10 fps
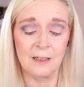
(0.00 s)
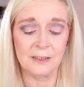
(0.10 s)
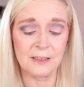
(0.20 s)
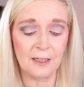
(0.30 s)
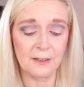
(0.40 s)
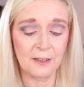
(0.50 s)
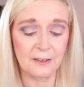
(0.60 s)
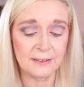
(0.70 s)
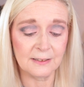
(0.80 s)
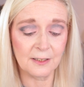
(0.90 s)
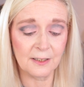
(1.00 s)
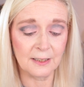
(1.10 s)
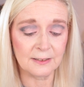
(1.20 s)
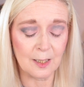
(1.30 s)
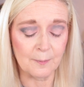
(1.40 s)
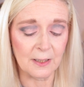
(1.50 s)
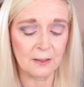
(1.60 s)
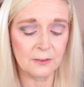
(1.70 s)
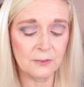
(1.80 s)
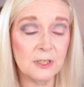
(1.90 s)
I don't know, guys. I don't think it's coming. I
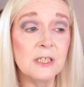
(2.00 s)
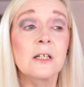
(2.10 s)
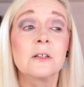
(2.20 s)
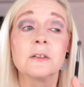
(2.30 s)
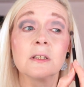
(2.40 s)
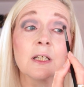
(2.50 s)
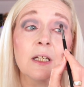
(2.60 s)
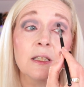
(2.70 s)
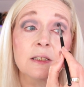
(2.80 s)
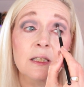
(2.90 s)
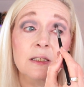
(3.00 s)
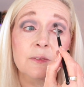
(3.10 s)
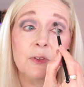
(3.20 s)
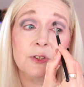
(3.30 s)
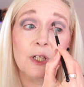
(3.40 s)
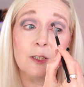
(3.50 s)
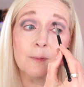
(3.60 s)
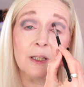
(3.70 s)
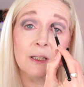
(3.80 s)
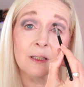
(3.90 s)
ordered it on the 6th of
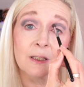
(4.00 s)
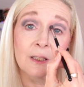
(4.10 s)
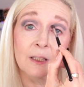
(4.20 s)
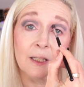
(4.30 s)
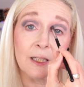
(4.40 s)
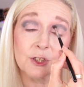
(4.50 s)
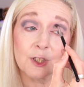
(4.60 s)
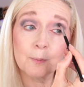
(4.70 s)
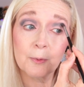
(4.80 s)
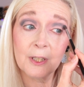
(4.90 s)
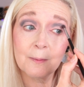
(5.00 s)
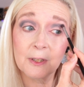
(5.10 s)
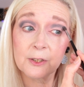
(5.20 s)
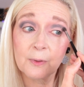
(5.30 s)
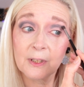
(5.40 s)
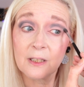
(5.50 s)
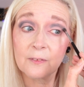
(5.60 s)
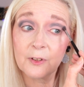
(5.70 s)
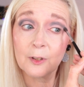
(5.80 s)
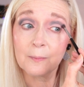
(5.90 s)
October. It shipped pretty much within a
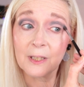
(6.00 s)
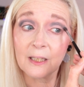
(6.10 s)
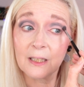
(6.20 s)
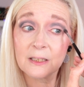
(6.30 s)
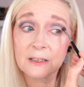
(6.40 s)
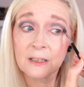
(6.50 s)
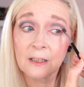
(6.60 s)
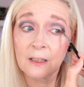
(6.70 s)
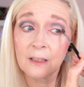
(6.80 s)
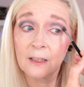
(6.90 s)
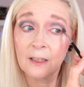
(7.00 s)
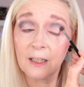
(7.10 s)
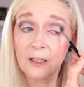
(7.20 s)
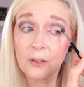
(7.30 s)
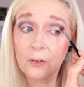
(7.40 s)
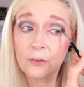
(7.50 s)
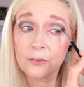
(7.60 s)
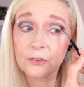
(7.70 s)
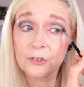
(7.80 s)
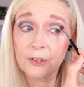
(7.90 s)
few minutes. It
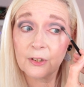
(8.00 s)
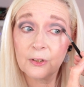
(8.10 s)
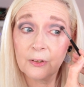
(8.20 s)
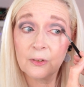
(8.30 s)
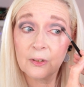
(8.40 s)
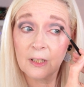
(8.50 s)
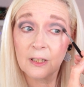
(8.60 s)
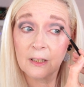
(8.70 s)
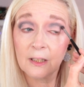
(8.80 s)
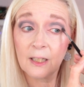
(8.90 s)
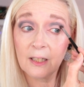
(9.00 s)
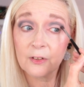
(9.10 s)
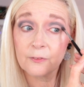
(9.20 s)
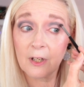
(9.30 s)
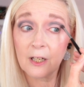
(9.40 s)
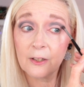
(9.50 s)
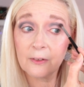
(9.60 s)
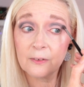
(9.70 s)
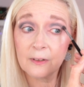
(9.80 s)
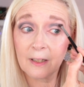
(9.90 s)
got to
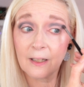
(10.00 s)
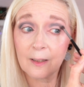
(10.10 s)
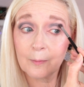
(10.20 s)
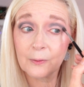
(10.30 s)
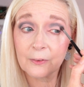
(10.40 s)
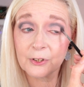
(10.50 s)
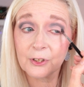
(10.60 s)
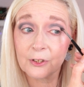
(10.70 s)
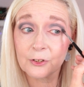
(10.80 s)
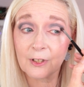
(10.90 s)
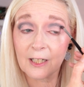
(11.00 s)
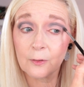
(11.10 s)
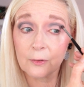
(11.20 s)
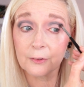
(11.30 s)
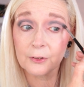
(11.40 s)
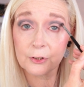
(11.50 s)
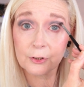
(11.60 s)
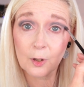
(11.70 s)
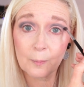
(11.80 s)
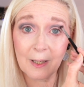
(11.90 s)
Heathrow Airport because you can track it all on the
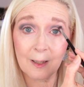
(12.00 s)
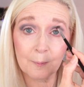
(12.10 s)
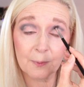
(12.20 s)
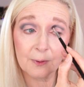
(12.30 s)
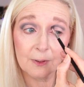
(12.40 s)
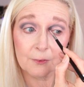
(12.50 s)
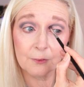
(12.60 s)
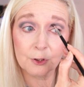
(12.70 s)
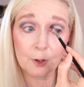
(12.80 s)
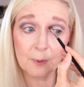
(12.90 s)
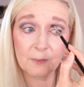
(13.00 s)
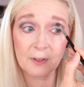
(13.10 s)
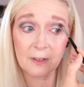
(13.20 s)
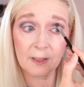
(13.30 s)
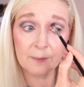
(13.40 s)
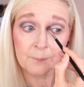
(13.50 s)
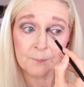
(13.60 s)
shop app through Shopify.